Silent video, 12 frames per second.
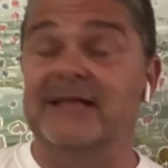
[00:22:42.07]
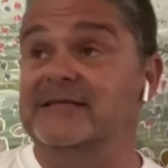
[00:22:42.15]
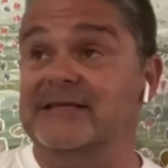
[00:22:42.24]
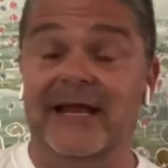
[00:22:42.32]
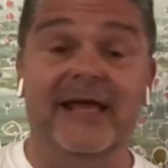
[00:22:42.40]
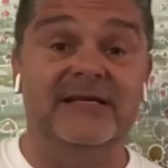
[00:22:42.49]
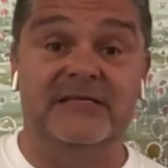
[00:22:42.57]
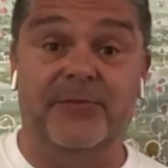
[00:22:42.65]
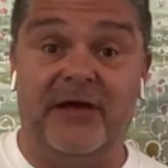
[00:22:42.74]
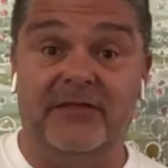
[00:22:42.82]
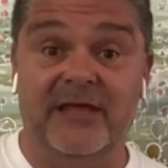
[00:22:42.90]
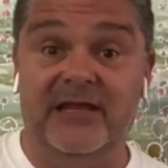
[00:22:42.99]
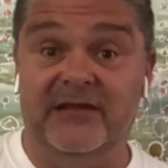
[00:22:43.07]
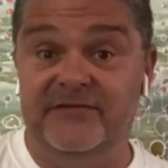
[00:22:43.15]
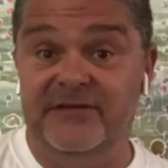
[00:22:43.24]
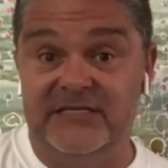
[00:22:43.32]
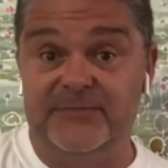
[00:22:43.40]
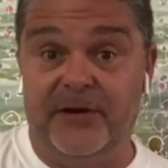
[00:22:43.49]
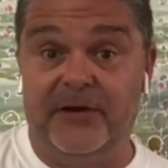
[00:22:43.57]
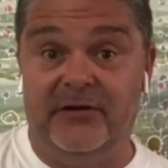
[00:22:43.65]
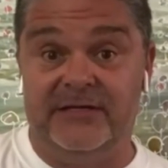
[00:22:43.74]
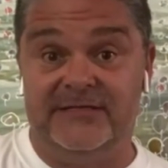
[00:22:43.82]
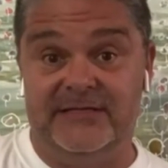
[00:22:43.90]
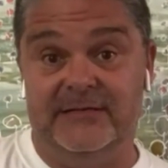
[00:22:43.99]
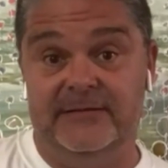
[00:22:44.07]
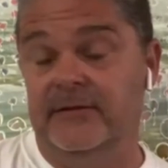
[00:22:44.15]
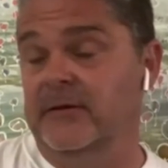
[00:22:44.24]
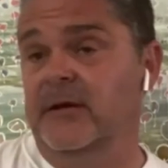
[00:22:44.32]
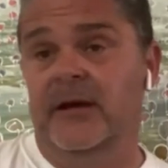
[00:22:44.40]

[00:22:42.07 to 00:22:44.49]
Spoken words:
telling us about their lived experience in